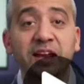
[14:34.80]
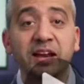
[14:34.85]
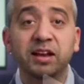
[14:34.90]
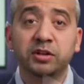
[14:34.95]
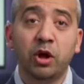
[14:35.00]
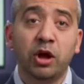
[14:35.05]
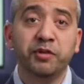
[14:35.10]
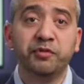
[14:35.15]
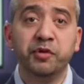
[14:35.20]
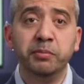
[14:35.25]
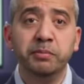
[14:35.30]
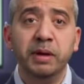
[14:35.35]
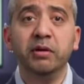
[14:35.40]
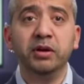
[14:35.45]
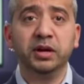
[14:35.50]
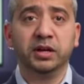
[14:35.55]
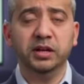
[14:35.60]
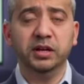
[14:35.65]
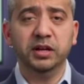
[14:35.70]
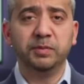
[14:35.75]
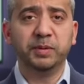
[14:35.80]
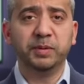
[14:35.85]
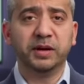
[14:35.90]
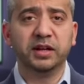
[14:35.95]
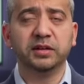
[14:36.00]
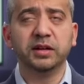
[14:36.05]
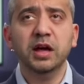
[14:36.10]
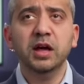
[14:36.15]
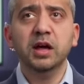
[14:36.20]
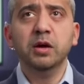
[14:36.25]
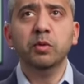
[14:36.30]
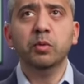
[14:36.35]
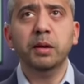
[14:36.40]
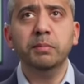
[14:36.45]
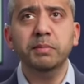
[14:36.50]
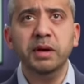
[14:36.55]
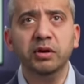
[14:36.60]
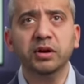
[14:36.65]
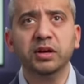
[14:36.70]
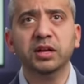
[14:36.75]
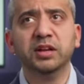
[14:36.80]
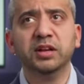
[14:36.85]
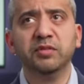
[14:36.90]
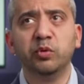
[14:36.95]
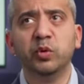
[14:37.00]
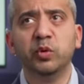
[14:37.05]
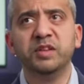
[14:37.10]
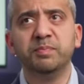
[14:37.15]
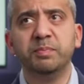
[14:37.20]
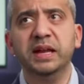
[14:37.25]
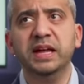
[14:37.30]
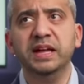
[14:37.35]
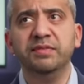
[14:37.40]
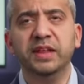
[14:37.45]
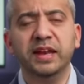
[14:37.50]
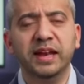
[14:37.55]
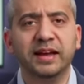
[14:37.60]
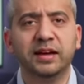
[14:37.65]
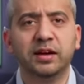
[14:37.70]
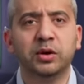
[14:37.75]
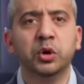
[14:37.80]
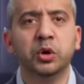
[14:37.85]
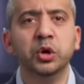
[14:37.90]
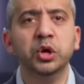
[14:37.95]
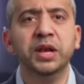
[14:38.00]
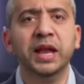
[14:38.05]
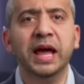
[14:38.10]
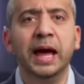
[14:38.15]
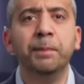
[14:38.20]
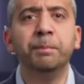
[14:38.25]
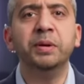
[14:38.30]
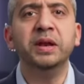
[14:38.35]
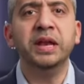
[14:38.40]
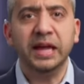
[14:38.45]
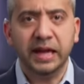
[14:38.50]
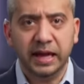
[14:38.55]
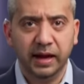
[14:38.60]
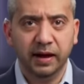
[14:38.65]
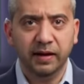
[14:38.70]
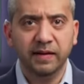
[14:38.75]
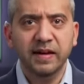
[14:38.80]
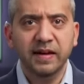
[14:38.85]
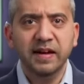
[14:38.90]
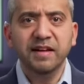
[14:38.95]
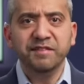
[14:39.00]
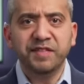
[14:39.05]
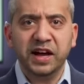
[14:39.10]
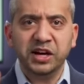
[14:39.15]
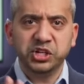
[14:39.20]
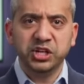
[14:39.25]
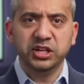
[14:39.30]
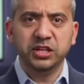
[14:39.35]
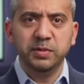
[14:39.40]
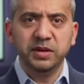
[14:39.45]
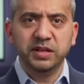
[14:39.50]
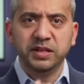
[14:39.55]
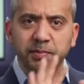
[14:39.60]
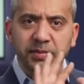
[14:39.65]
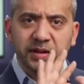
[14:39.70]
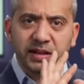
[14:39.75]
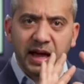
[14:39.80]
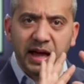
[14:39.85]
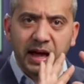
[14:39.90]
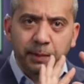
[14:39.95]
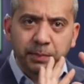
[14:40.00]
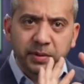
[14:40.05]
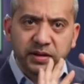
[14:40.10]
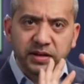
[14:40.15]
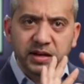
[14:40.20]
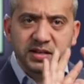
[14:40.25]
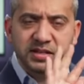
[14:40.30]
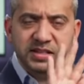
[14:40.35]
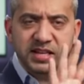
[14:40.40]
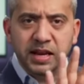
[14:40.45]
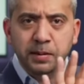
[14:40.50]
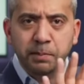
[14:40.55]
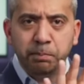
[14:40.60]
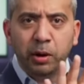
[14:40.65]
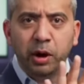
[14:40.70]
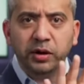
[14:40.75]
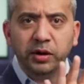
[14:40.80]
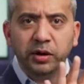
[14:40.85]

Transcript: And it's hard for Americans because Americans have always believed that it couldn't happen here. Fascism is something that happens in tin pot.